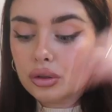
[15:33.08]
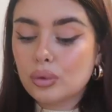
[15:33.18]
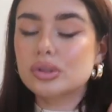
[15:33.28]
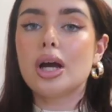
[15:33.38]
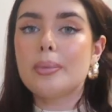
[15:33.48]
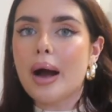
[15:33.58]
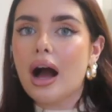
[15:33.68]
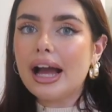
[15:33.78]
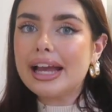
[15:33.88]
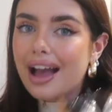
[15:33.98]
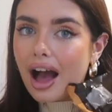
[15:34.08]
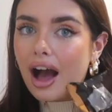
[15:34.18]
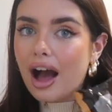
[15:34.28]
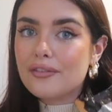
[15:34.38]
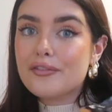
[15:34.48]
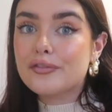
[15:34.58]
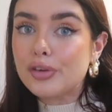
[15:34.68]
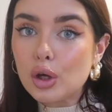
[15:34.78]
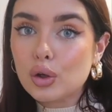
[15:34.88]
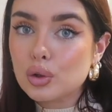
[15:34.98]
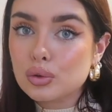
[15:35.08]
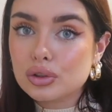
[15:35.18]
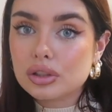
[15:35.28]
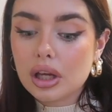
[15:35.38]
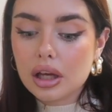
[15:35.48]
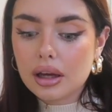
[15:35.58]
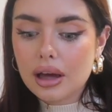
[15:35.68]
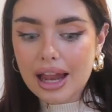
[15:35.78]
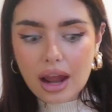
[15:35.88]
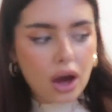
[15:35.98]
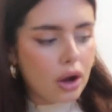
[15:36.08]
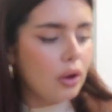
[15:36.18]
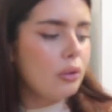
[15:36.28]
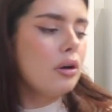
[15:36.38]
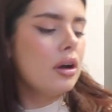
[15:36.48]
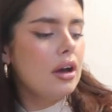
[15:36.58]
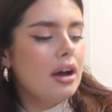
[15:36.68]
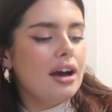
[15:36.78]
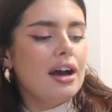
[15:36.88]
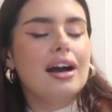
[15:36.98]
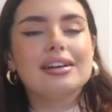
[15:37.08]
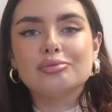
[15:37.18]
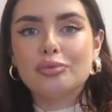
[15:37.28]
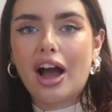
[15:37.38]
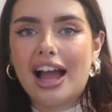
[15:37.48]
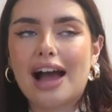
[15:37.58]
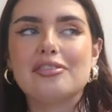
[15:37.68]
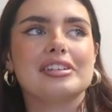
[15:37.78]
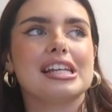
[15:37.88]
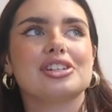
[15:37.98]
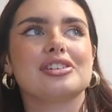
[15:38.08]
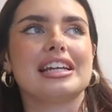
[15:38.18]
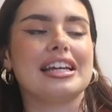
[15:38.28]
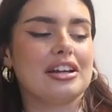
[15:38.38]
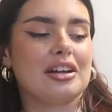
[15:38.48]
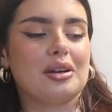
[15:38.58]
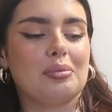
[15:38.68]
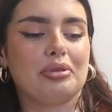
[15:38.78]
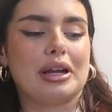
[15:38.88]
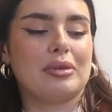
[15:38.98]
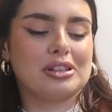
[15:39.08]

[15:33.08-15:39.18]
You can also buy food. Hello. I have literally eaten pretty